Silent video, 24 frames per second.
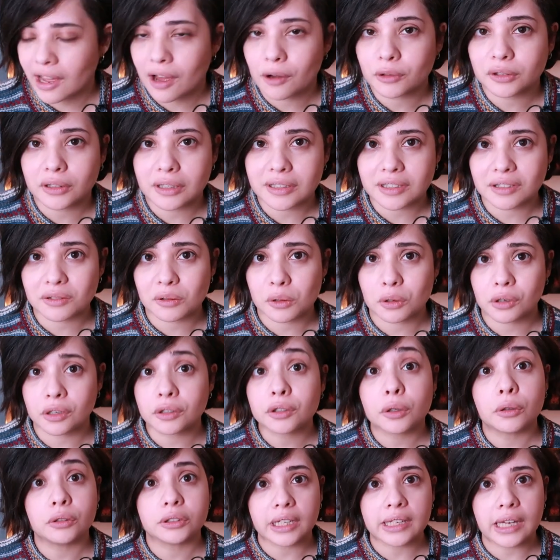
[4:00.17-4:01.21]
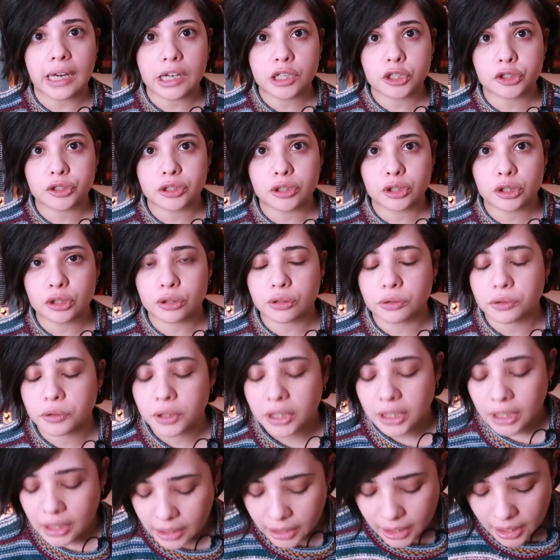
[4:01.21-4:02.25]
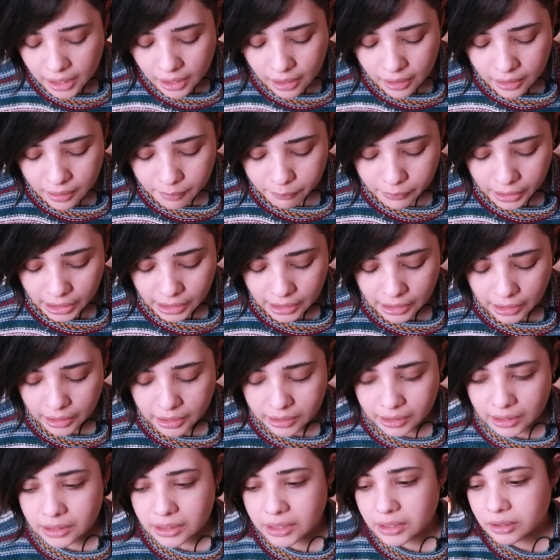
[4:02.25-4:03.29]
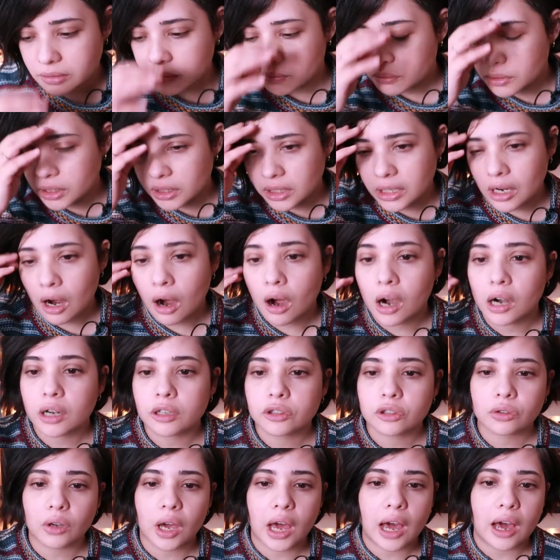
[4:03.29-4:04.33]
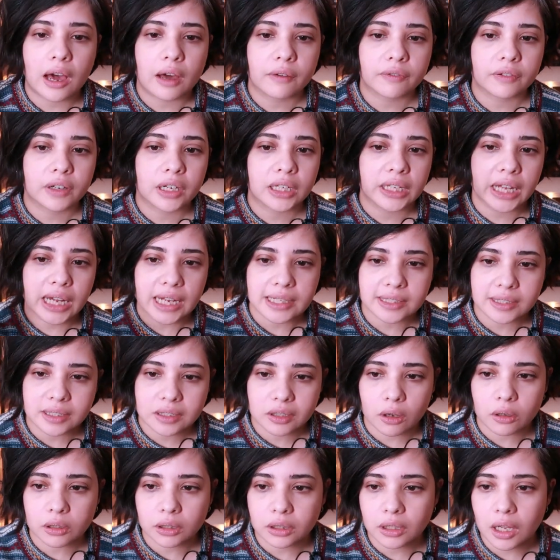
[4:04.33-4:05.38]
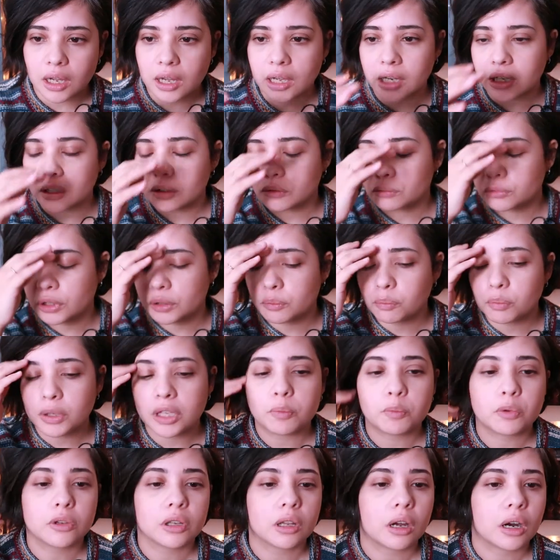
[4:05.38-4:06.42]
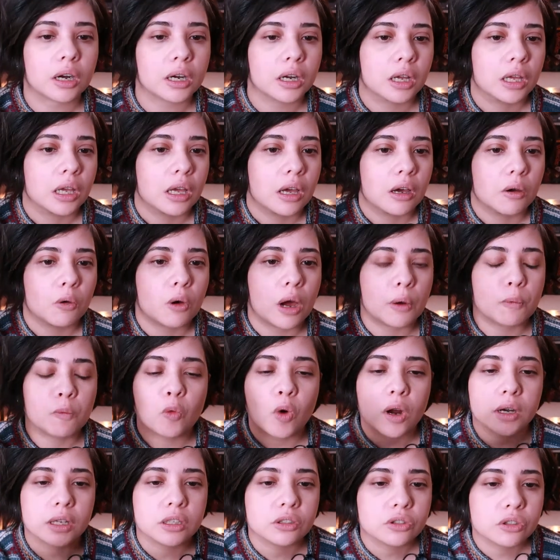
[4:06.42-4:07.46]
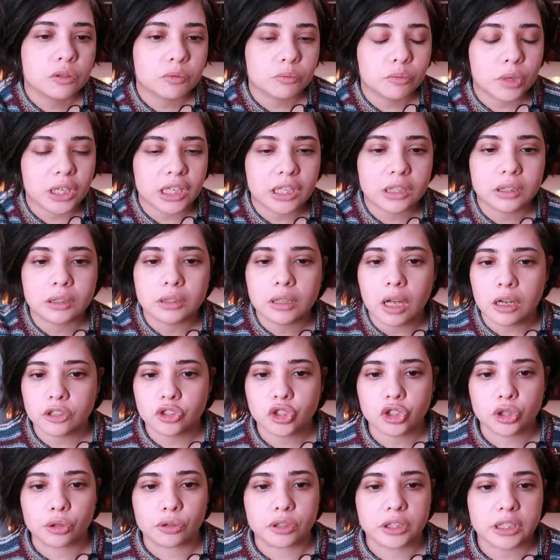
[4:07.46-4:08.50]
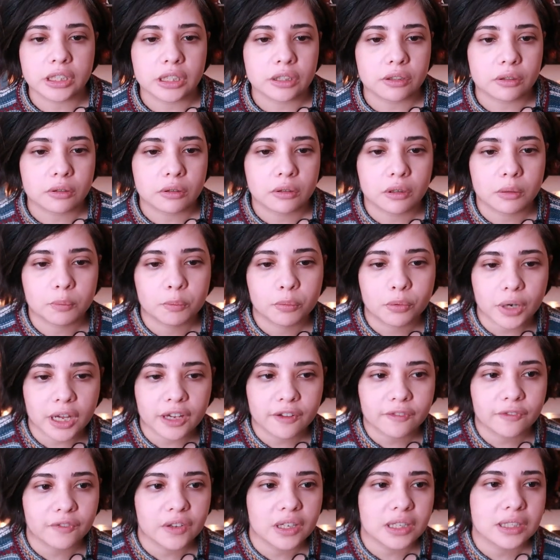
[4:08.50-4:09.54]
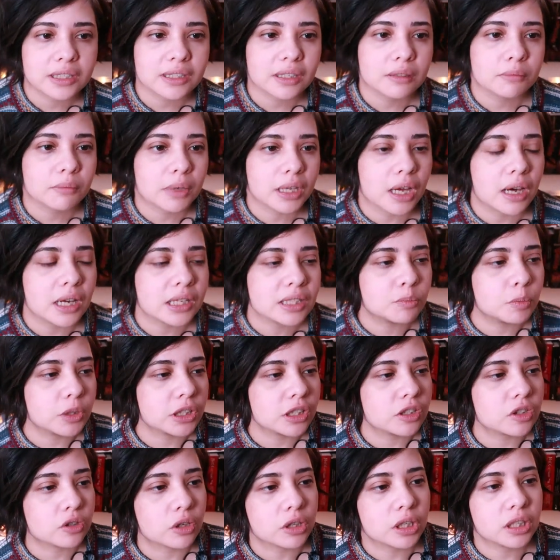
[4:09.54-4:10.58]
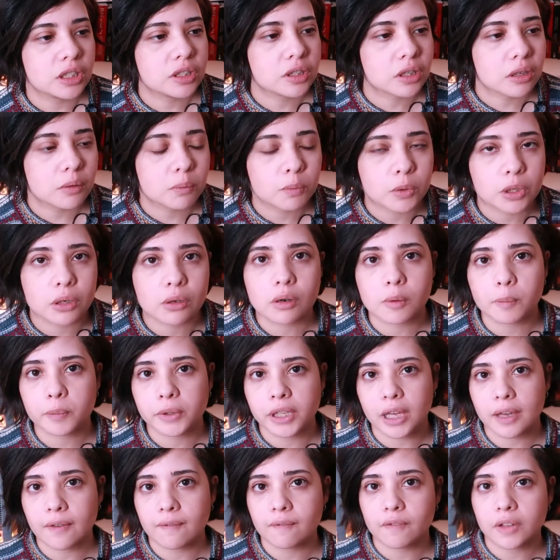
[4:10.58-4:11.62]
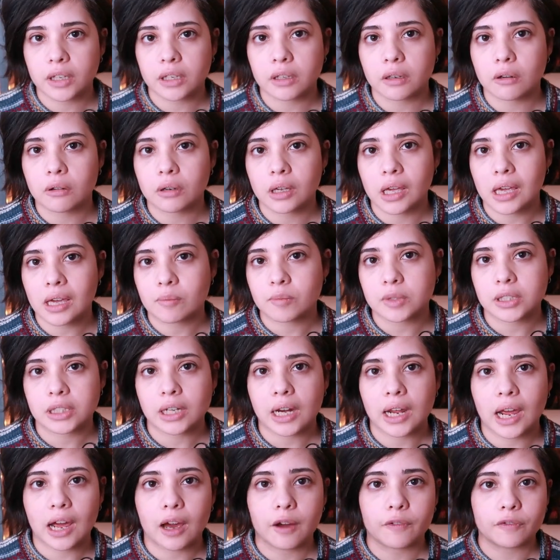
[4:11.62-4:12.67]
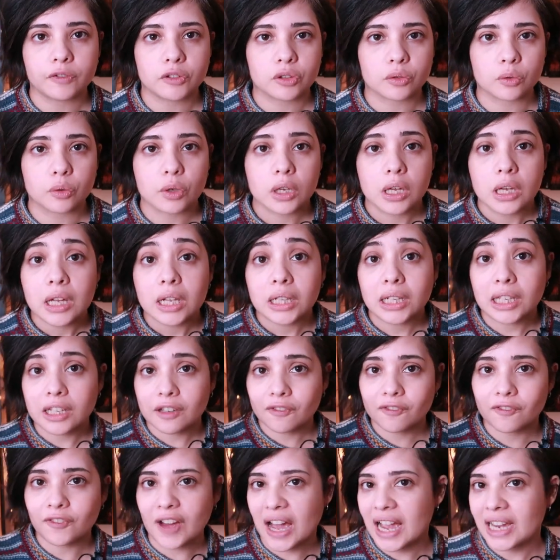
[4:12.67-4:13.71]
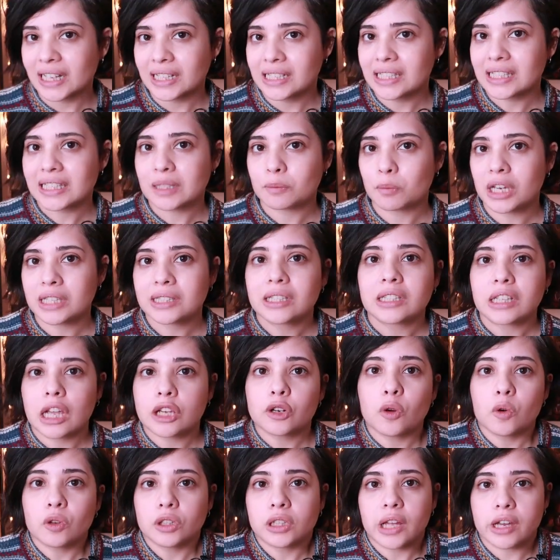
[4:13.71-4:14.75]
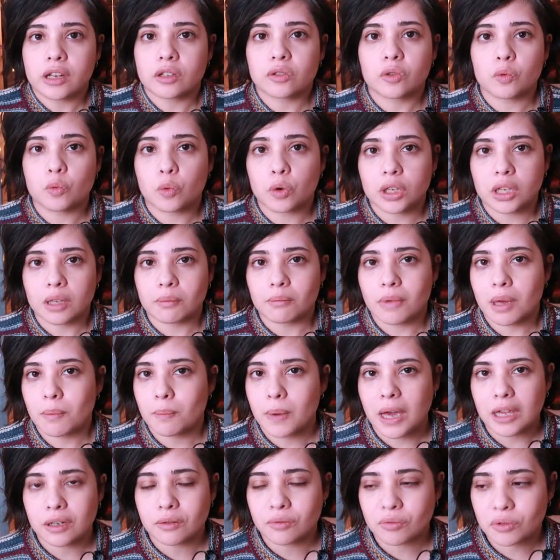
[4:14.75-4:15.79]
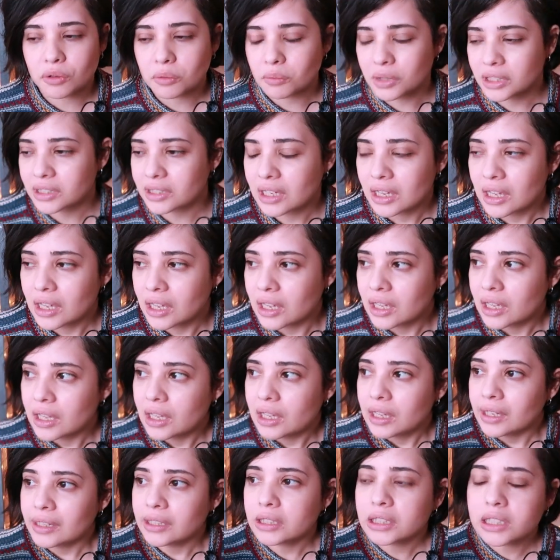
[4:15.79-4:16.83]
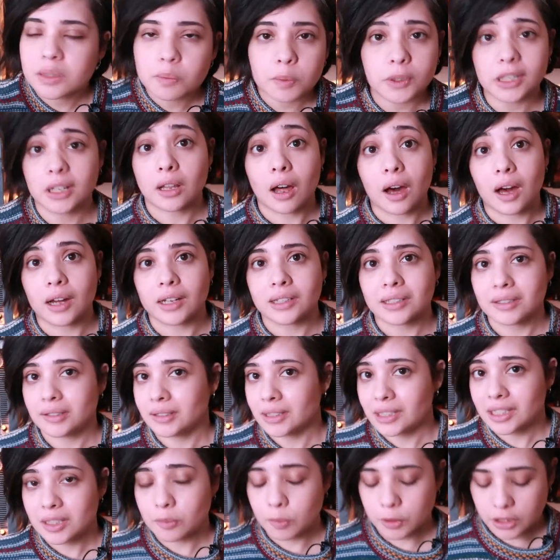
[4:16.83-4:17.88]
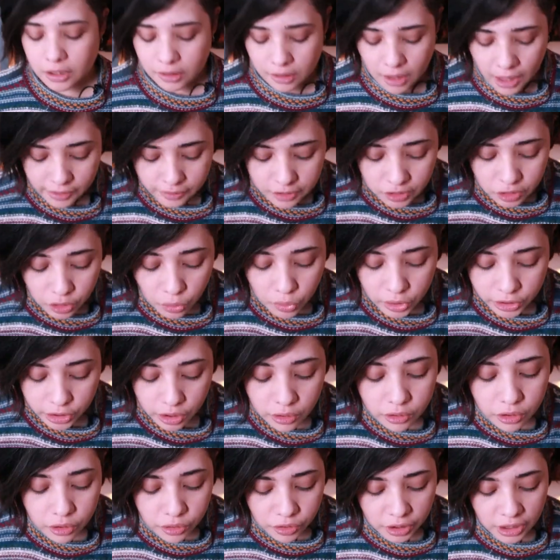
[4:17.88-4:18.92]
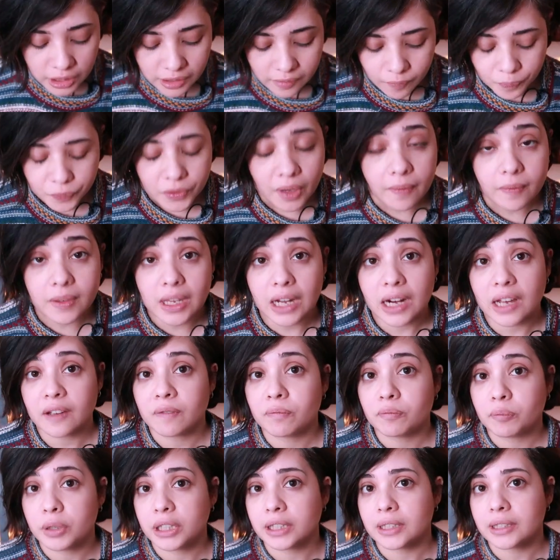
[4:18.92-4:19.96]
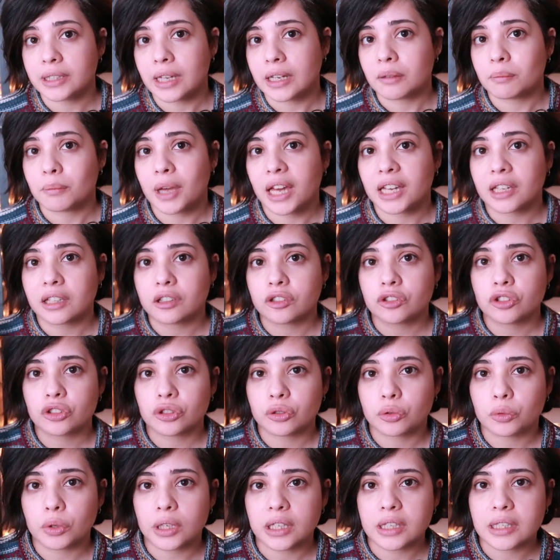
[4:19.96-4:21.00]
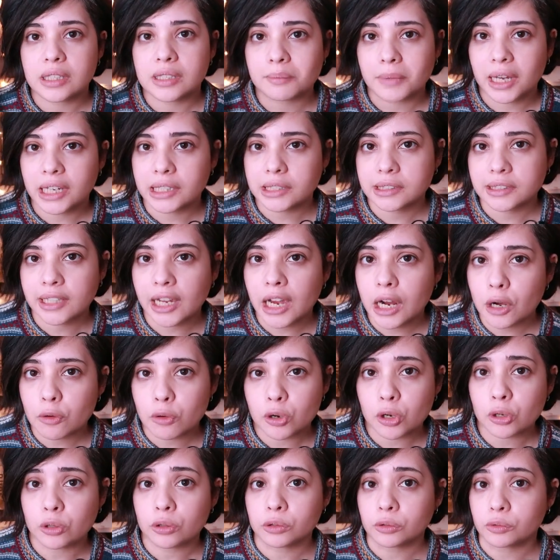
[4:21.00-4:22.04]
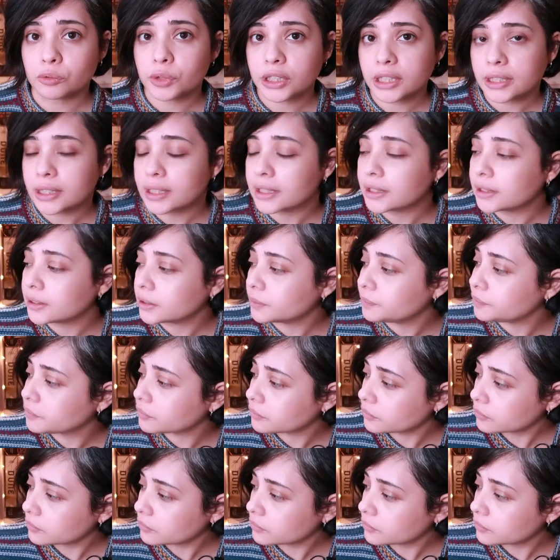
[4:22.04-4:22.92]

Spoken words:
count as a grown adult, I actually do. And it's really hard to have classes online when people are wanting to make lunch or dinner or breakfast, and my husband is on his computer playing video games, and I have to like find a space, and I don't like to work in my bedroom. It's been a lot. It's been a lot. So another thing that I've been getting back into is my tarot reading